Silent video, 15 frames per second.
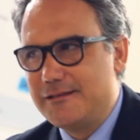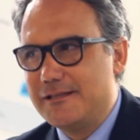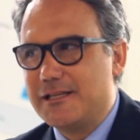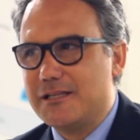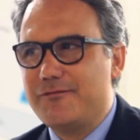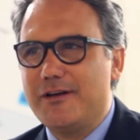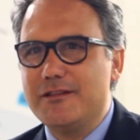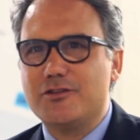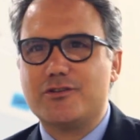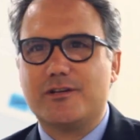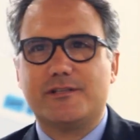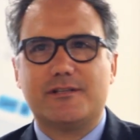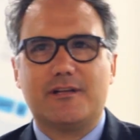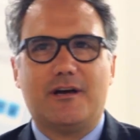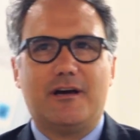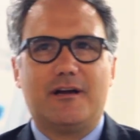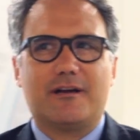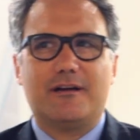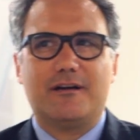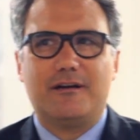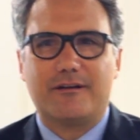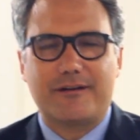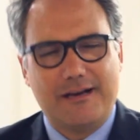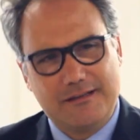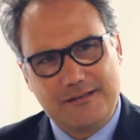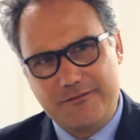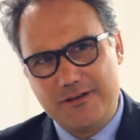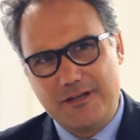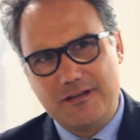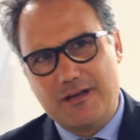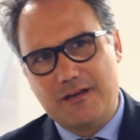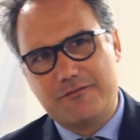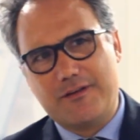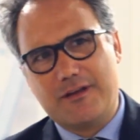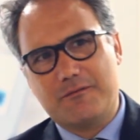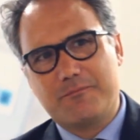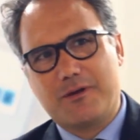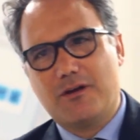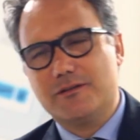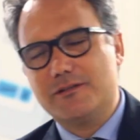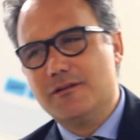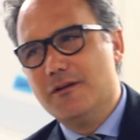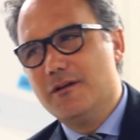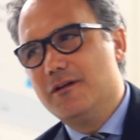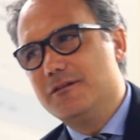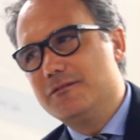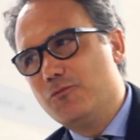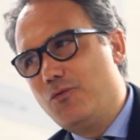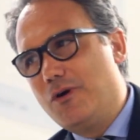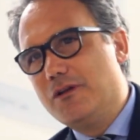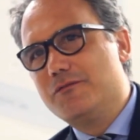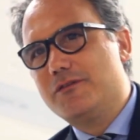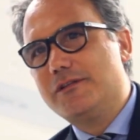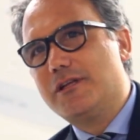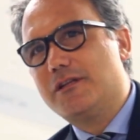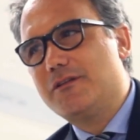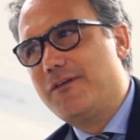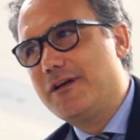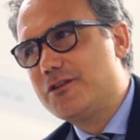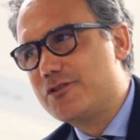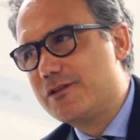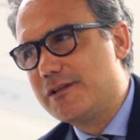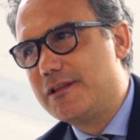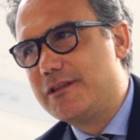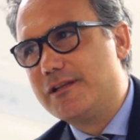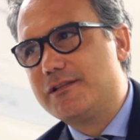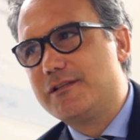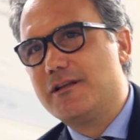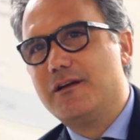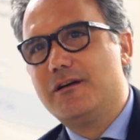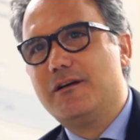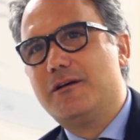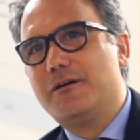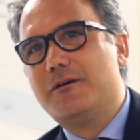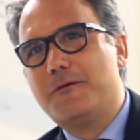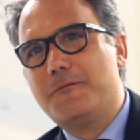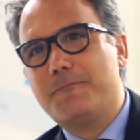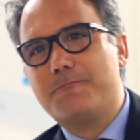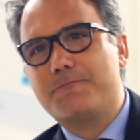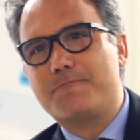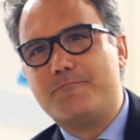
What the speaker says: disadvantages are relatively, I think, because one disadvantage it is not